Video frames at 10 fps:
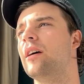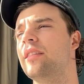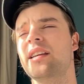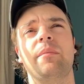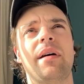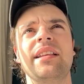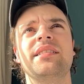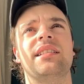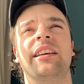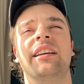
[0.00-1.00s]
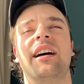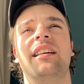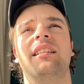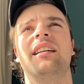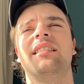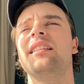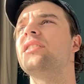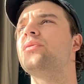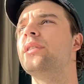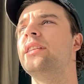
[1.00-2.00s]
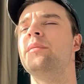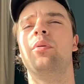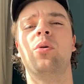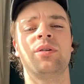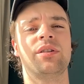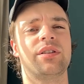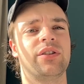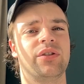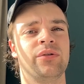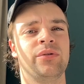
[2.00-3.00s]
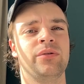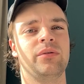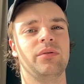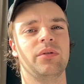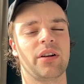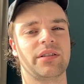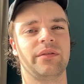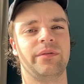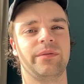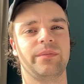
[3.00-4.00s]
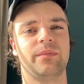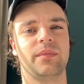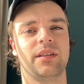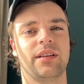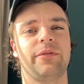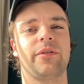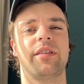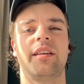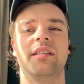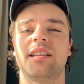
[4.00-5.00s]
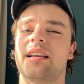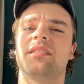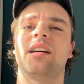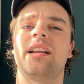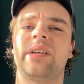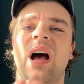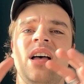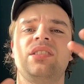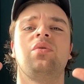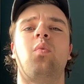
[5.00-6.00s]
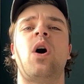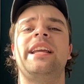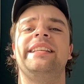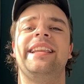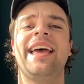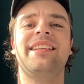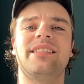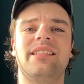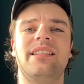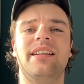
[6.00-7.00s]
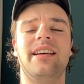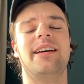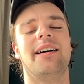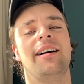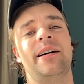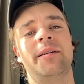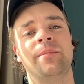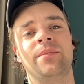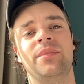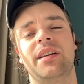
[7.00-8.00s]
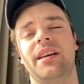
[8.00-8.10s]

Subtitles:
think immensely. I think it's really important to do lots of different things. It's kind of cast a wide net, and